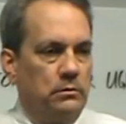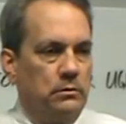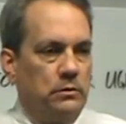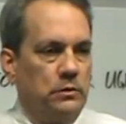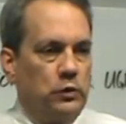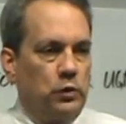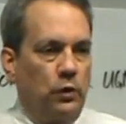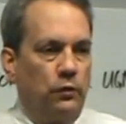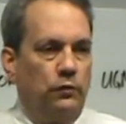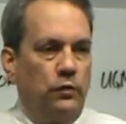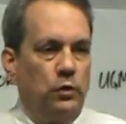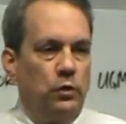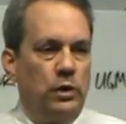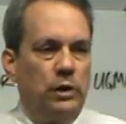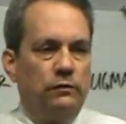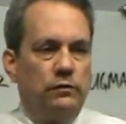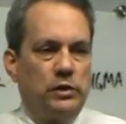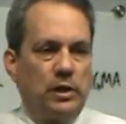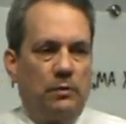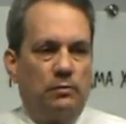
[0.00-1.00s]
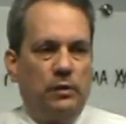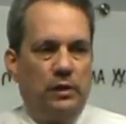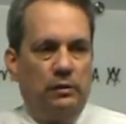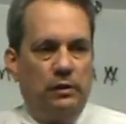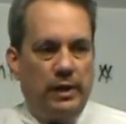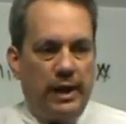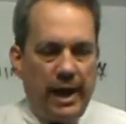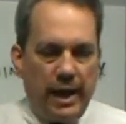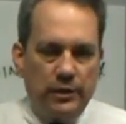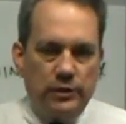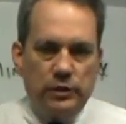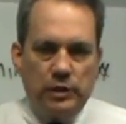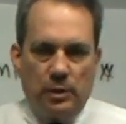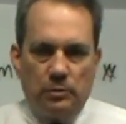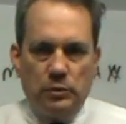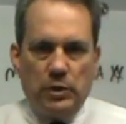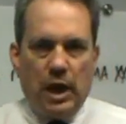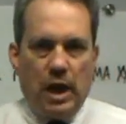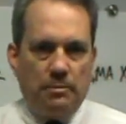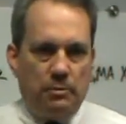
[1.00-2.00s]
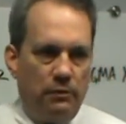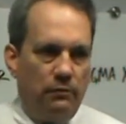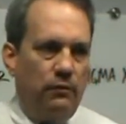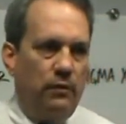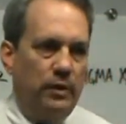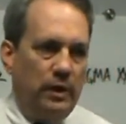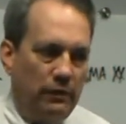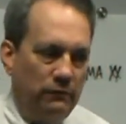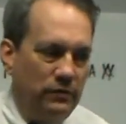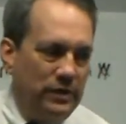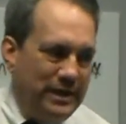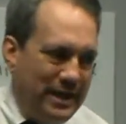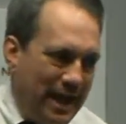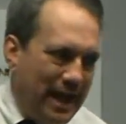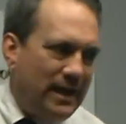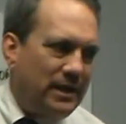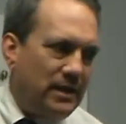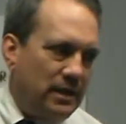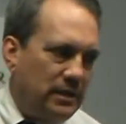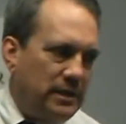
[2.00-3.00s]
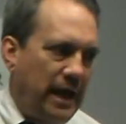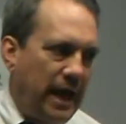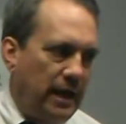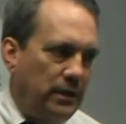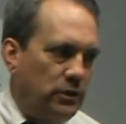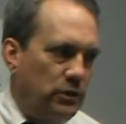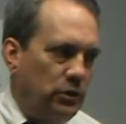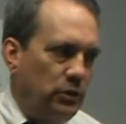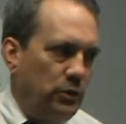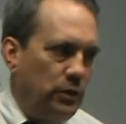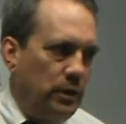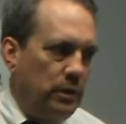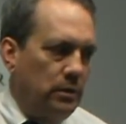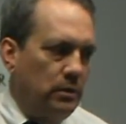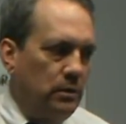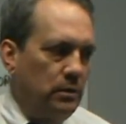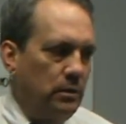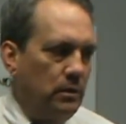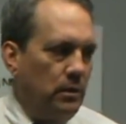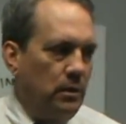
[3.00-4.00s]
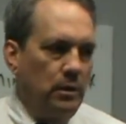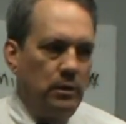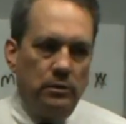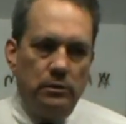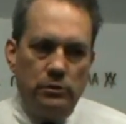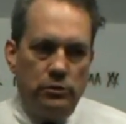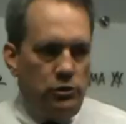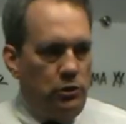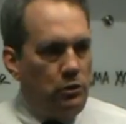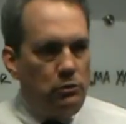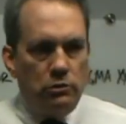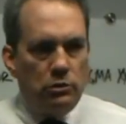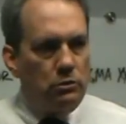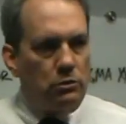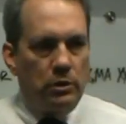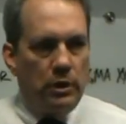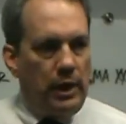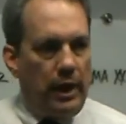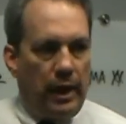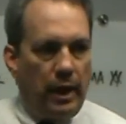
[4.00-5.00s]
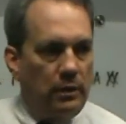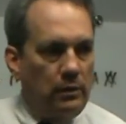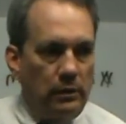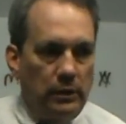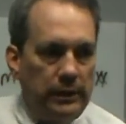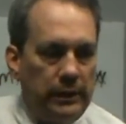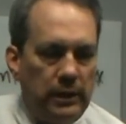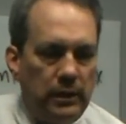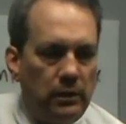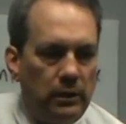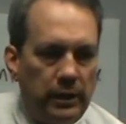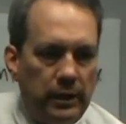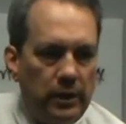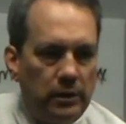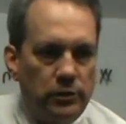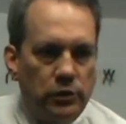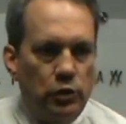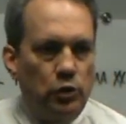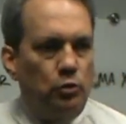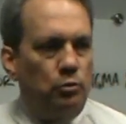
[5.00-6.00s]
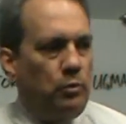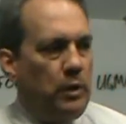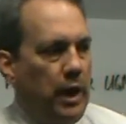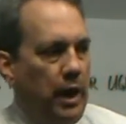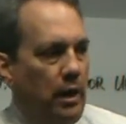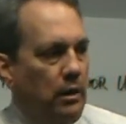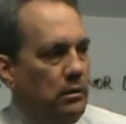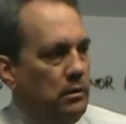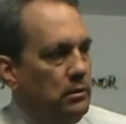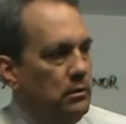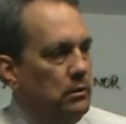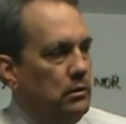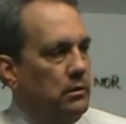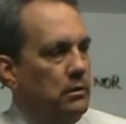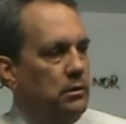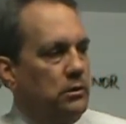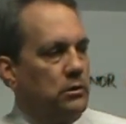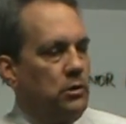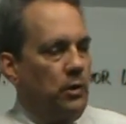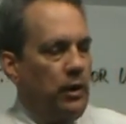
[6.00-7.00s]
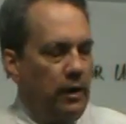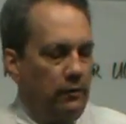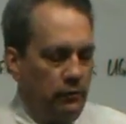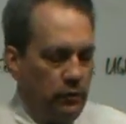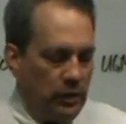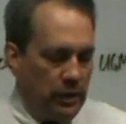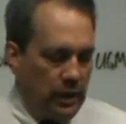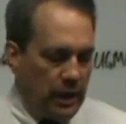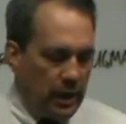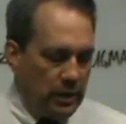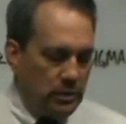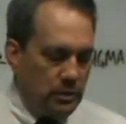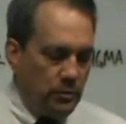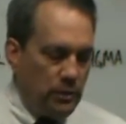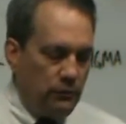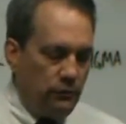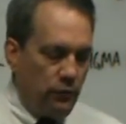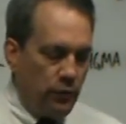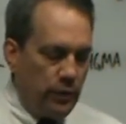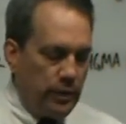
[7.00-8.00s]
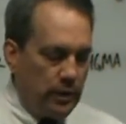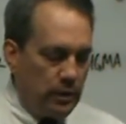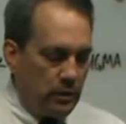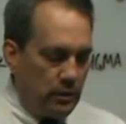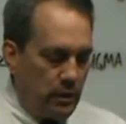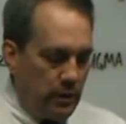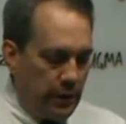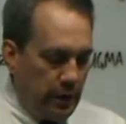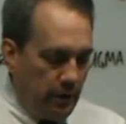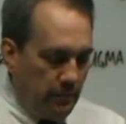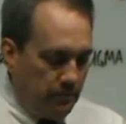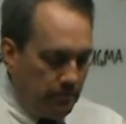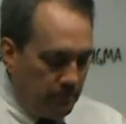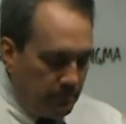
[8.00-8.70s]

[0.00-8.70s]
So if you give something that has some type of debt attached to it, Junior can't legally assume that. So everything has to be free and clear.